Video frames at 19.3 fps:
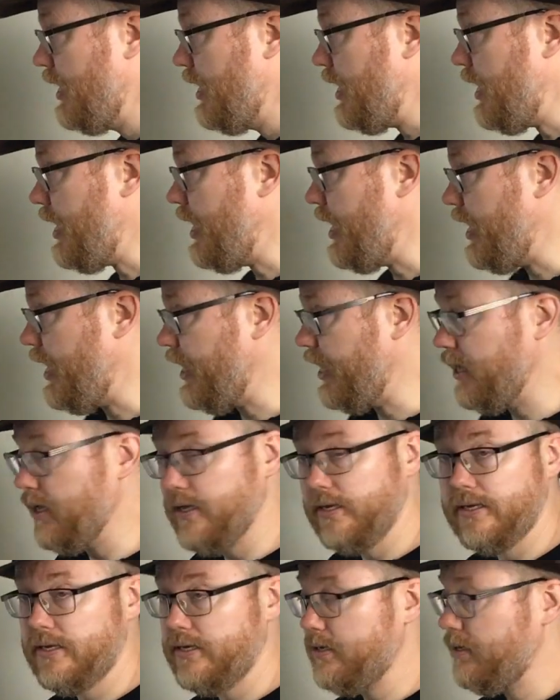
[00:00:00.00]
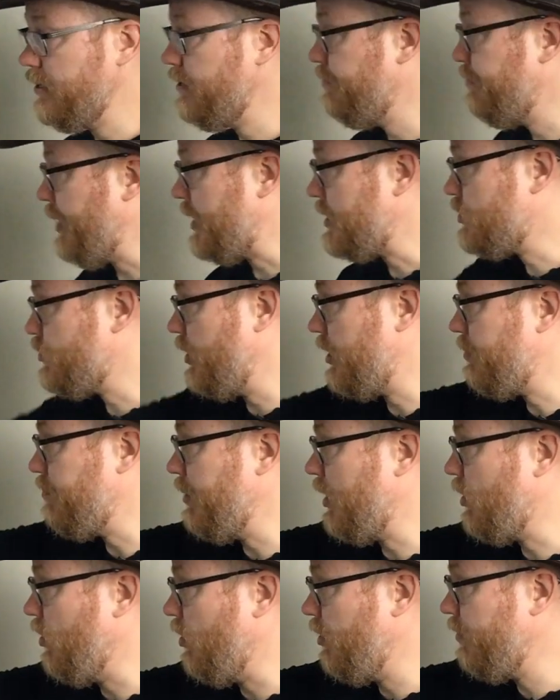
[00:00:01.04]
Patrick
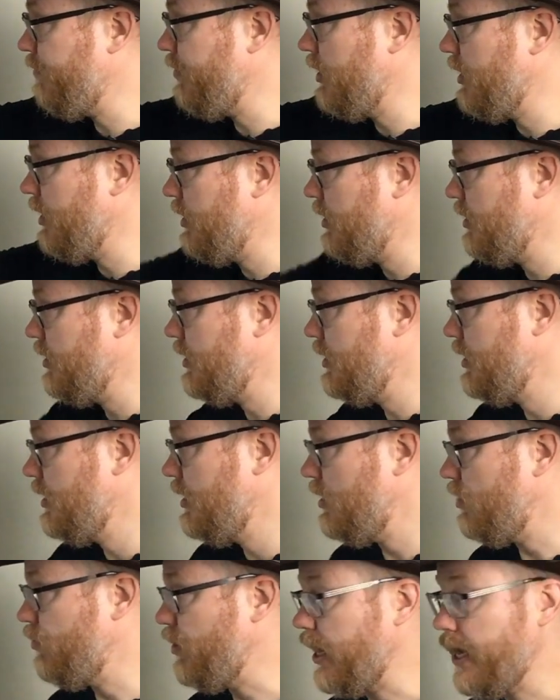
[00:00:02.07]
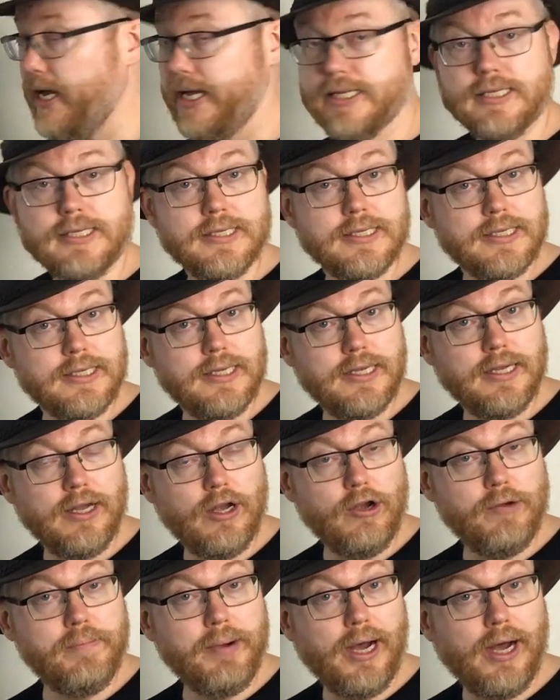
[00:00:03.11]
McConville writes
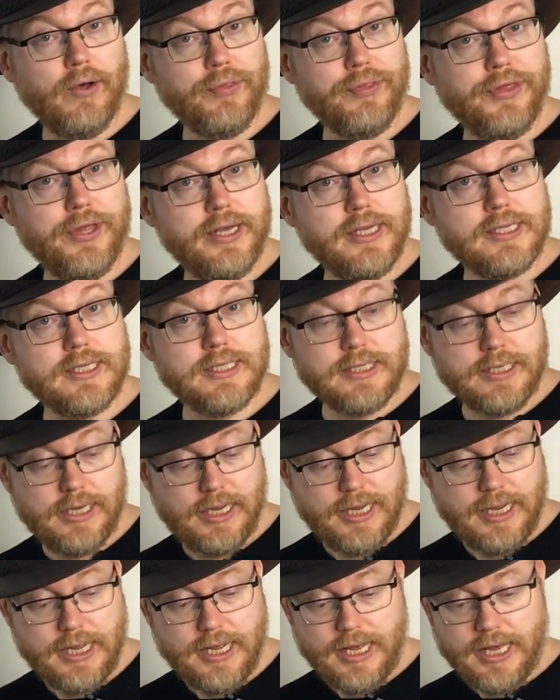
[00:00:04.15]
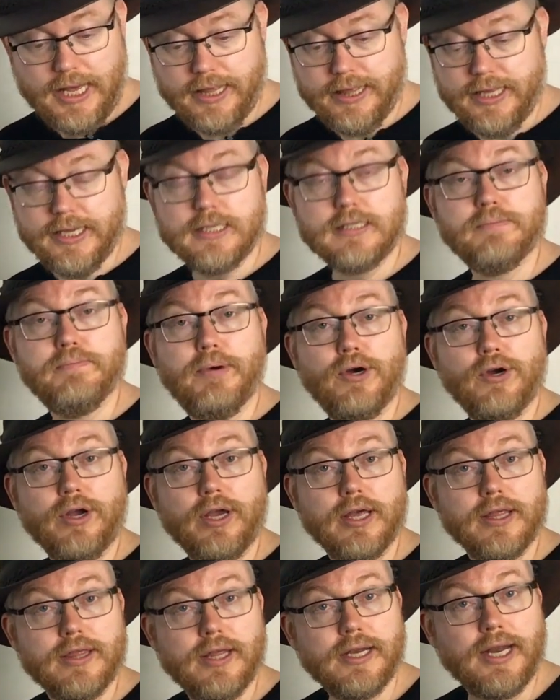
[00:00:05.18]
about this in this book
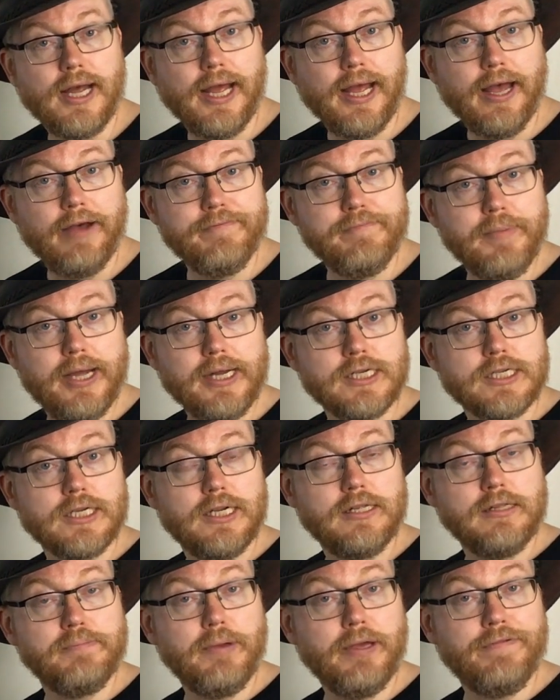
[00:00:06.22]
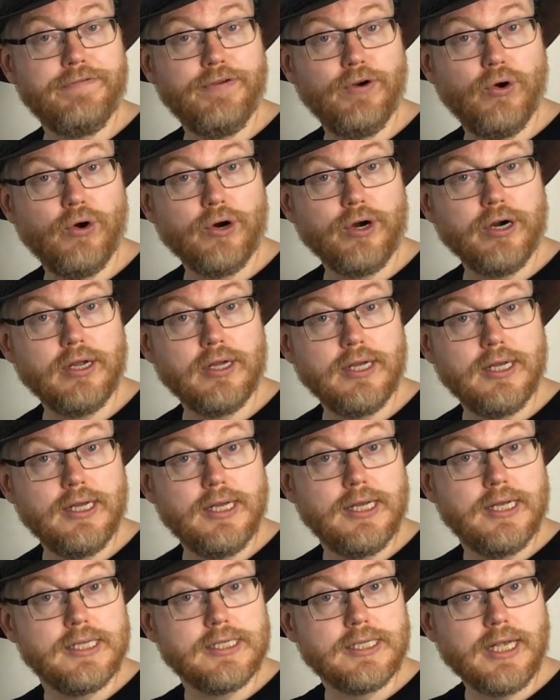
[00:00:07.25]
that I have mentioned before,
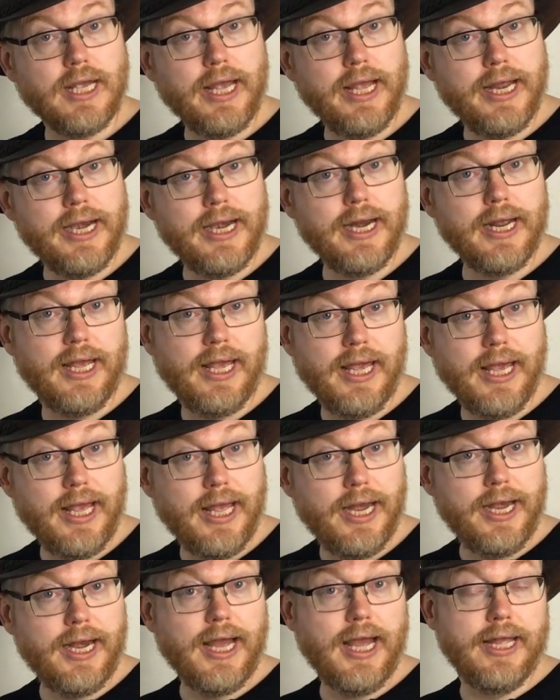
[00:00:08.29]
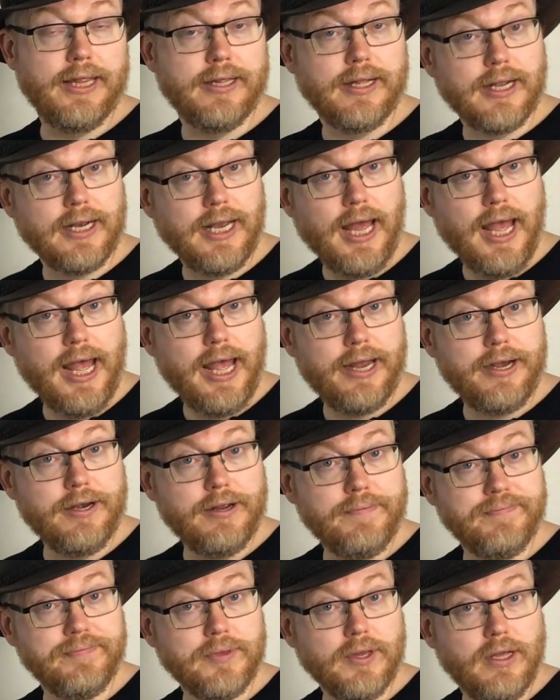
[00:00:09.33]
Skin, Kin and Clan,
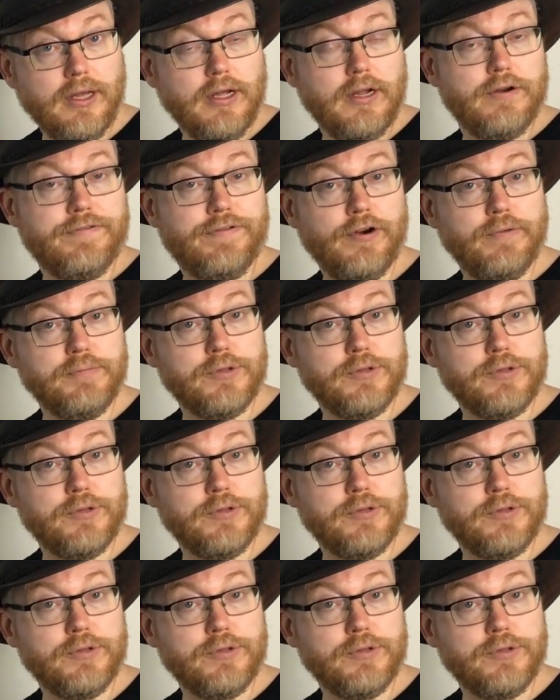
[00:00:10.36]
from